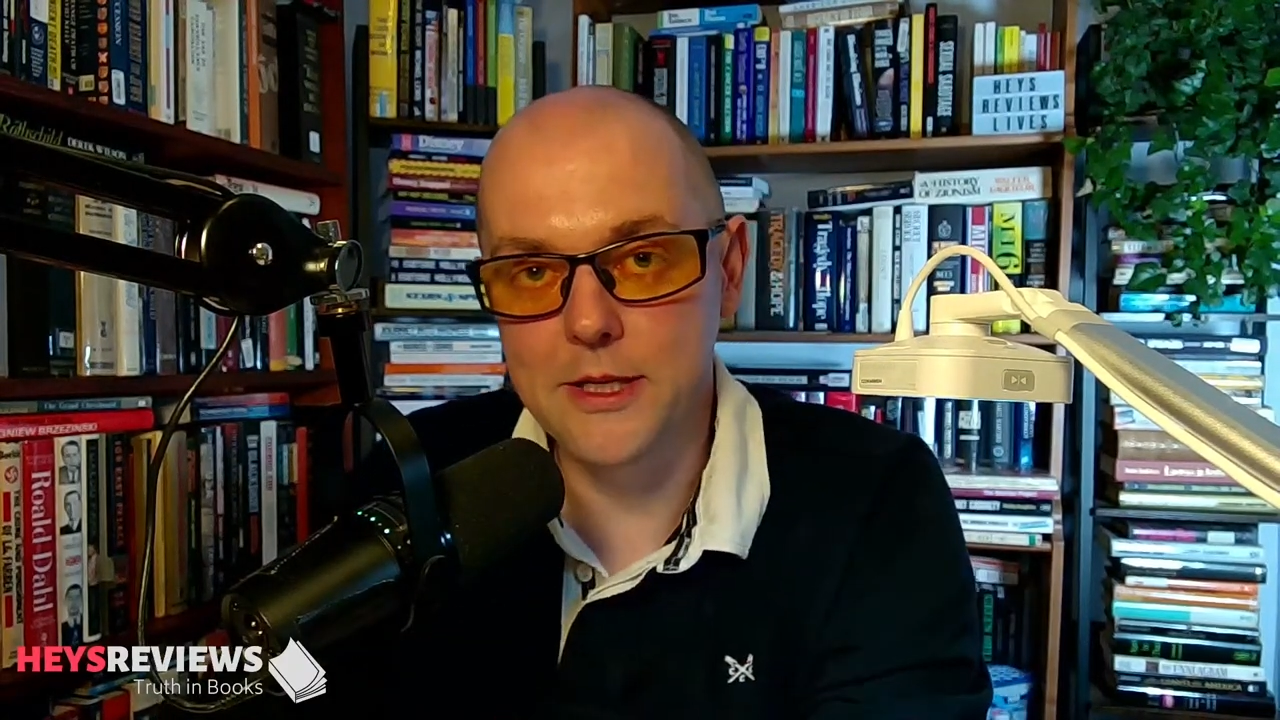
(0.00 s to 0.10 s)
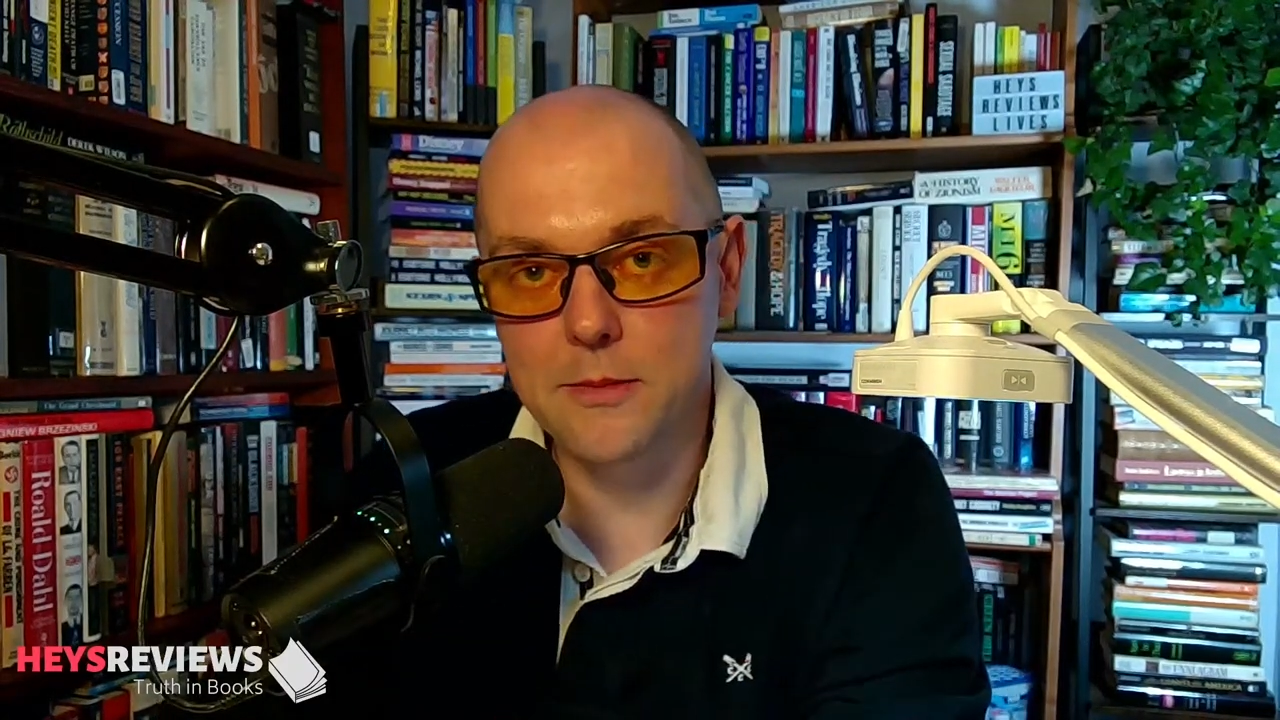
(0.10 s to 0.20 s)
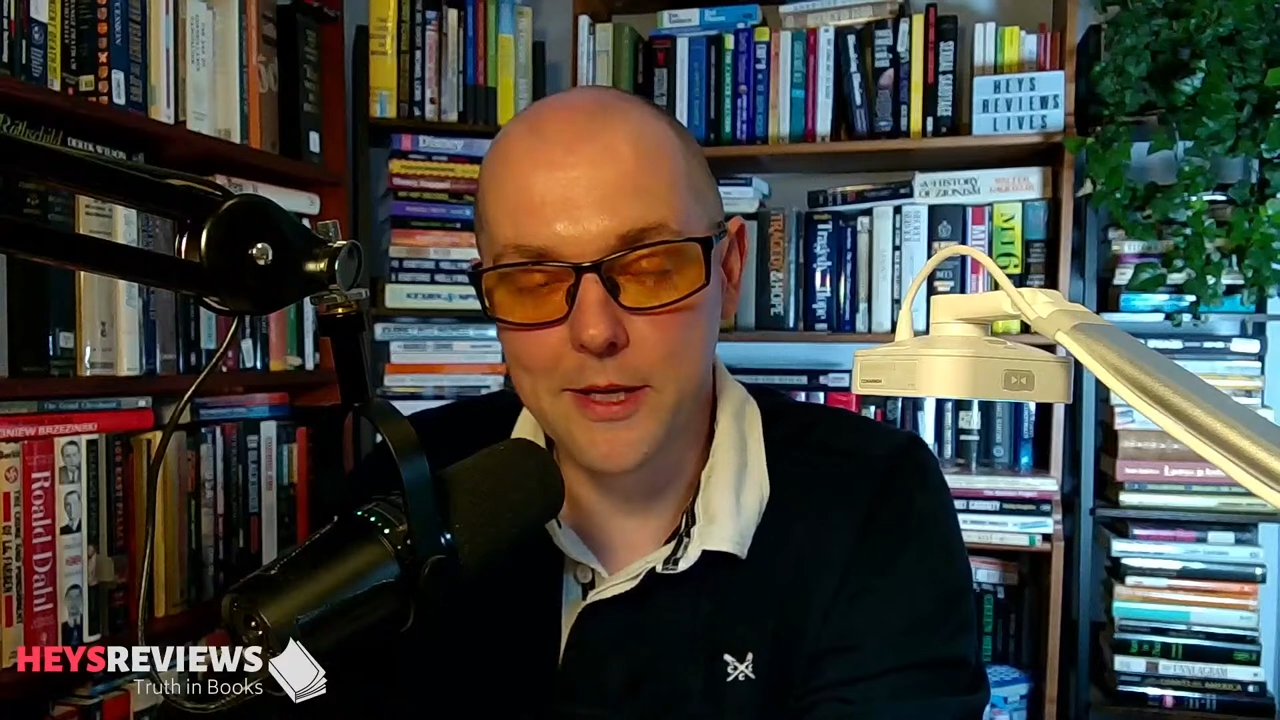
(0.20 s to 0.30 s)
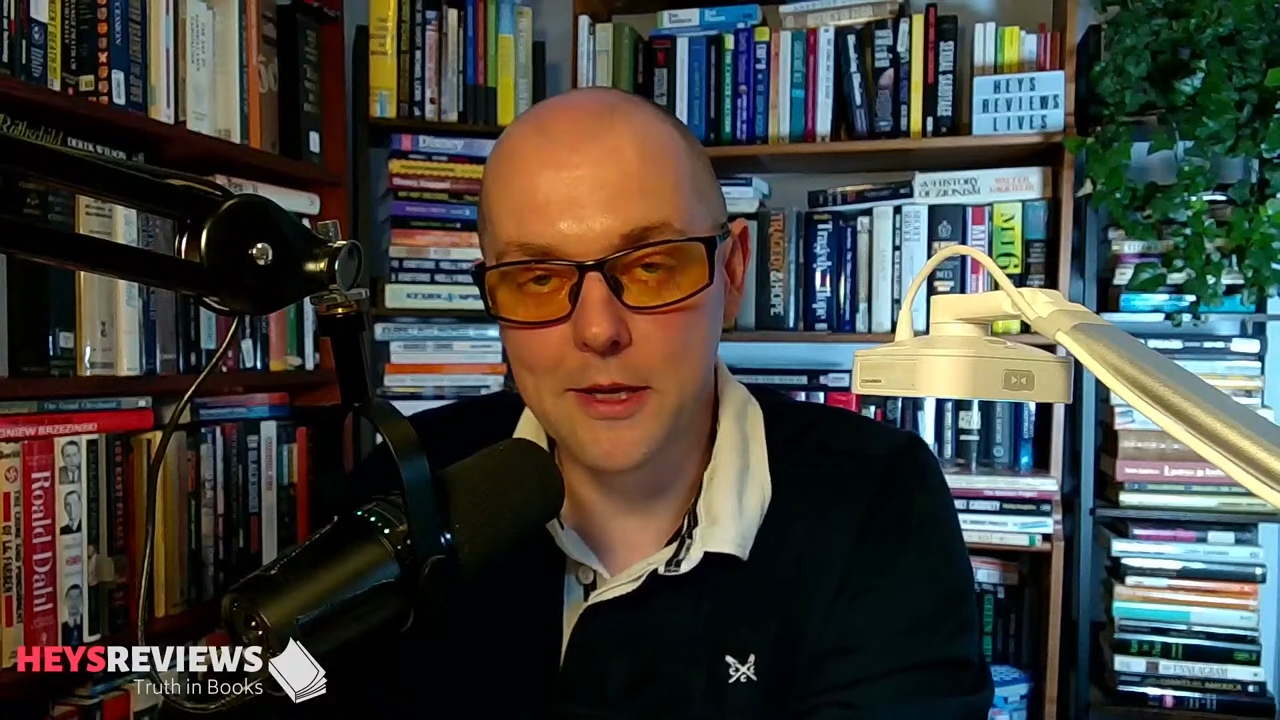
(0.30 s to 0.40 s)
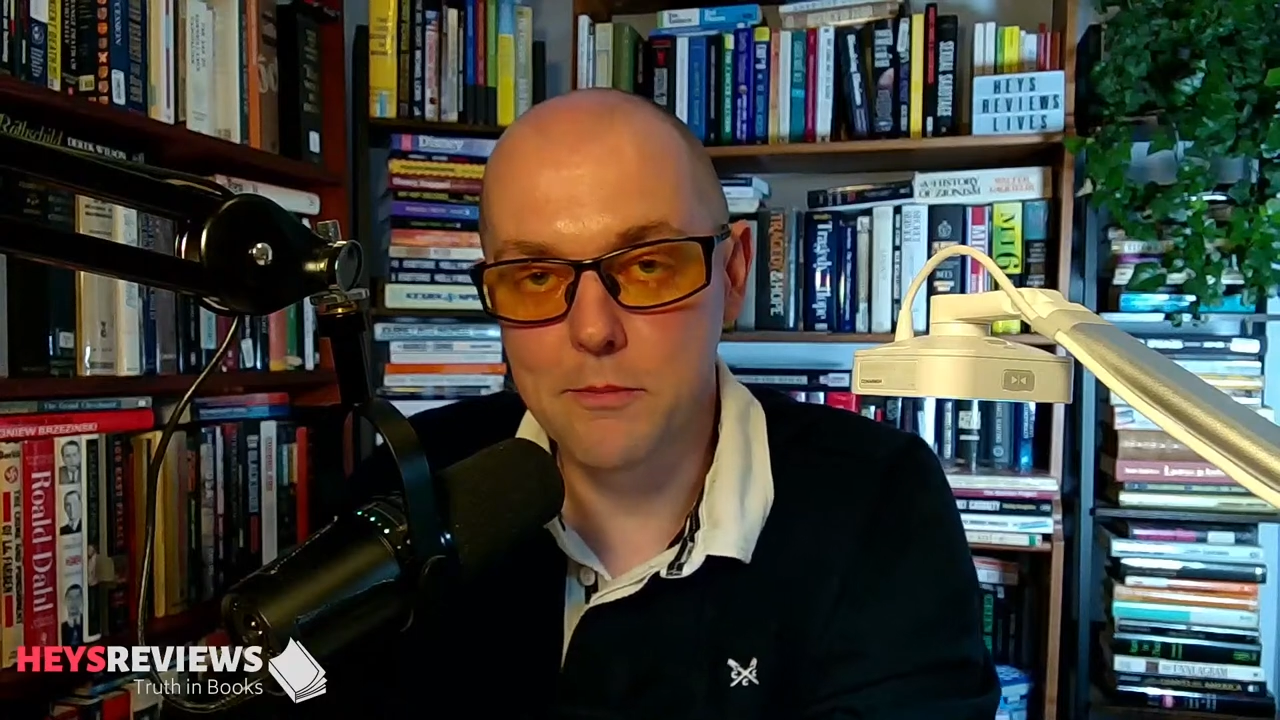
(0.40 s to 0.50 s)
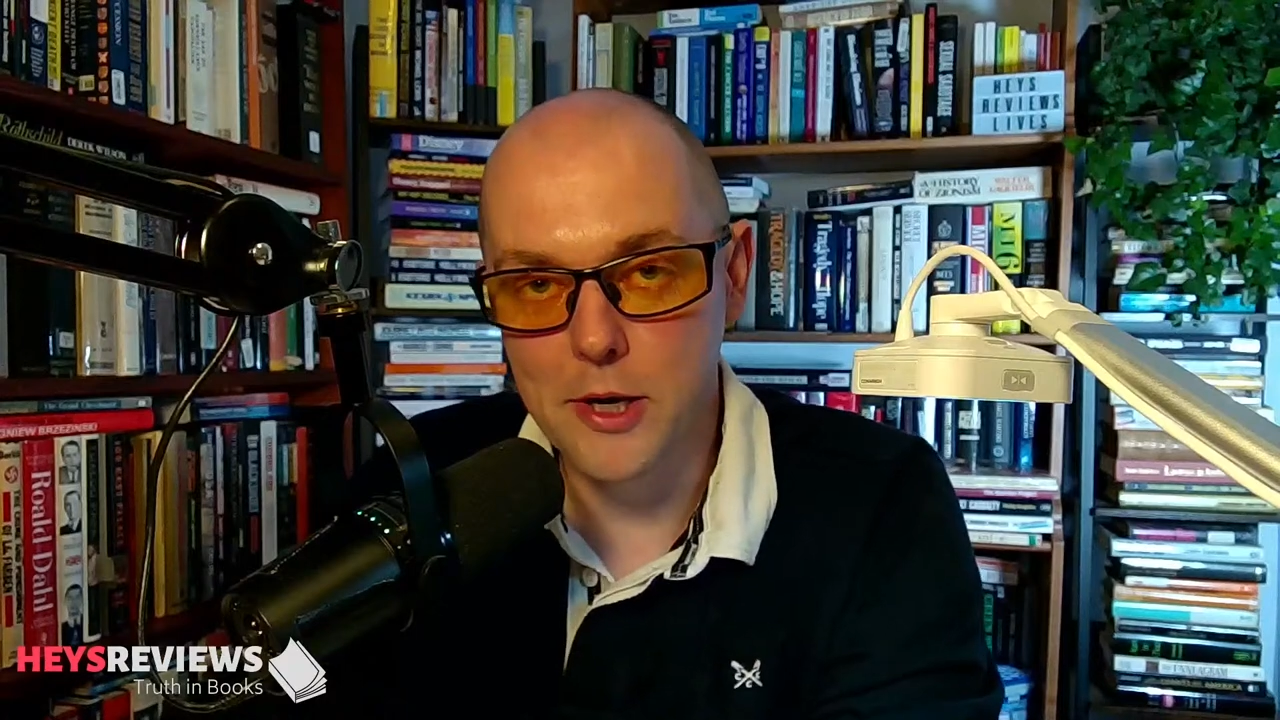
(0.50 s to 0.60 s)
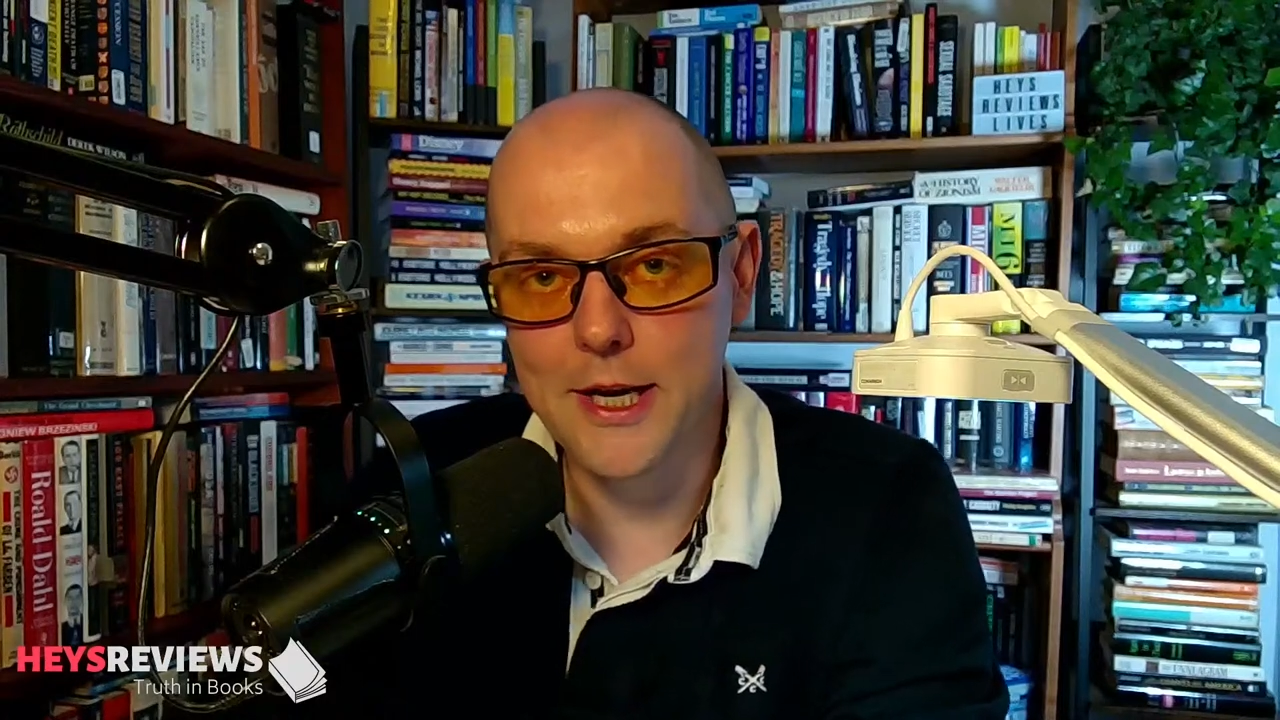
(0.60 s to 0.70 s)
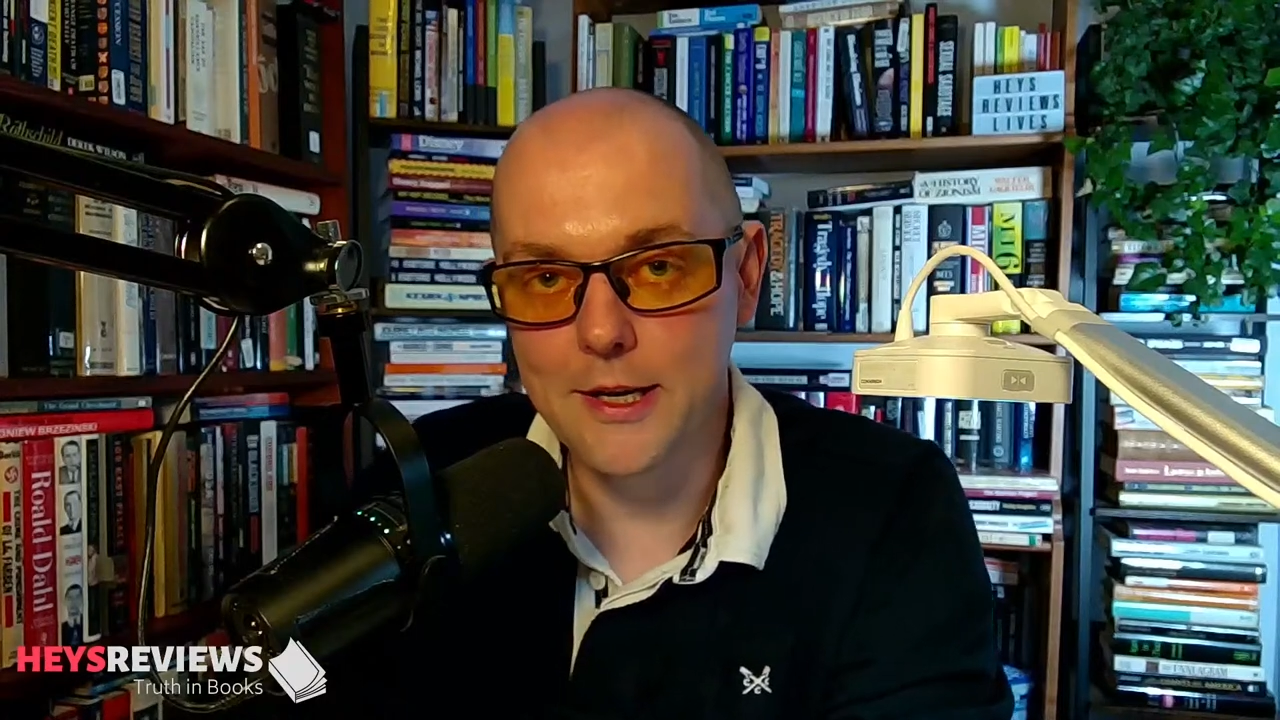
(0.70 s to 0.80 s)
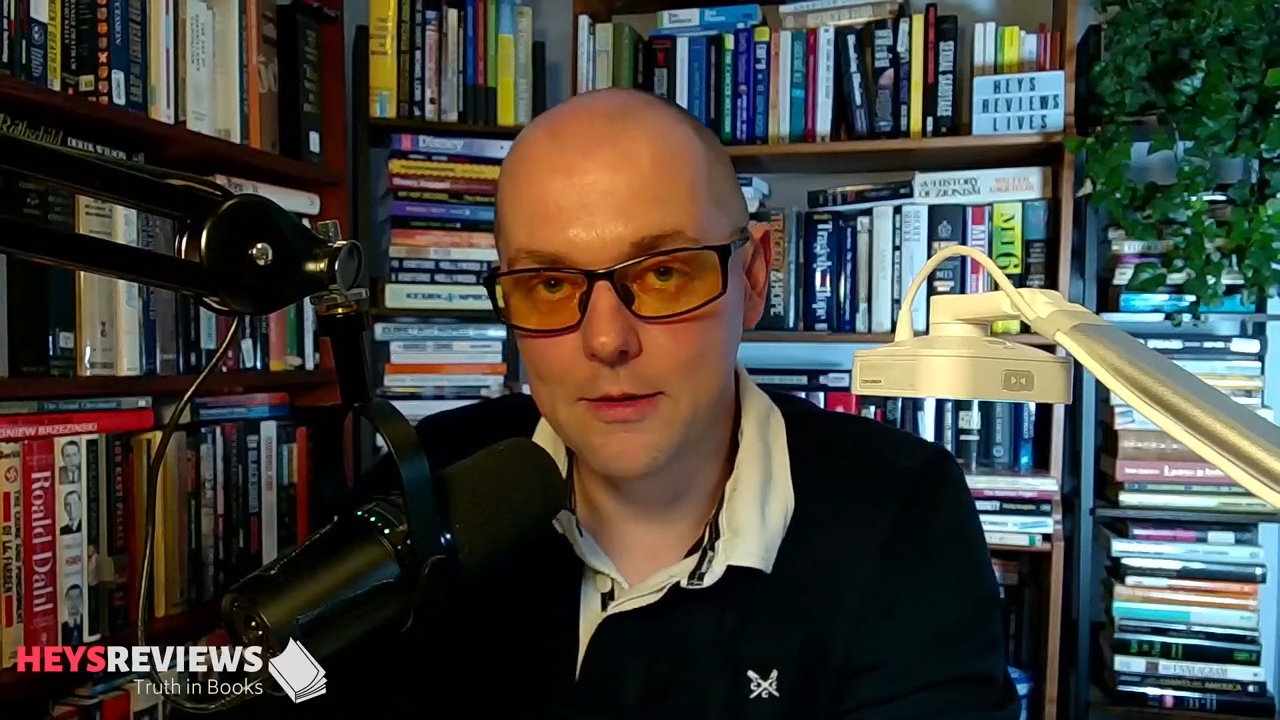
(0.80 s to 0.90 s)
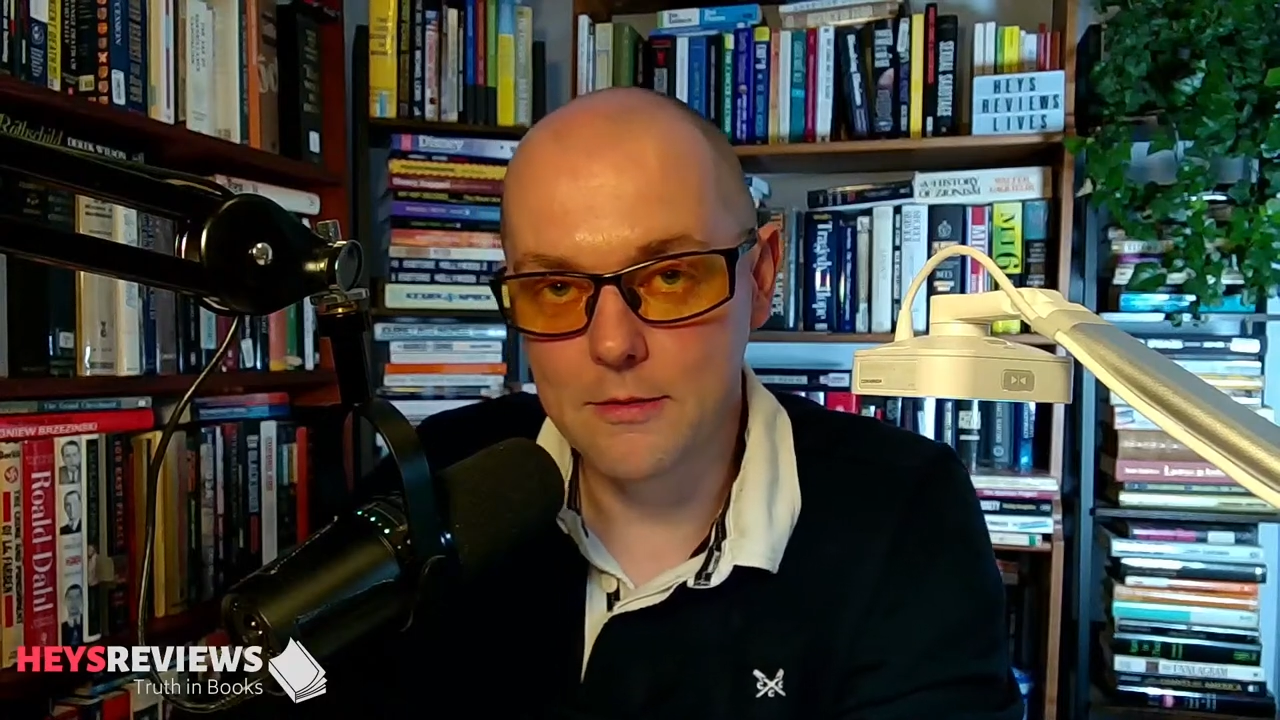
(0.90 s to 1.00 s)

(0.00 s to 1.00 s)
to begin praying,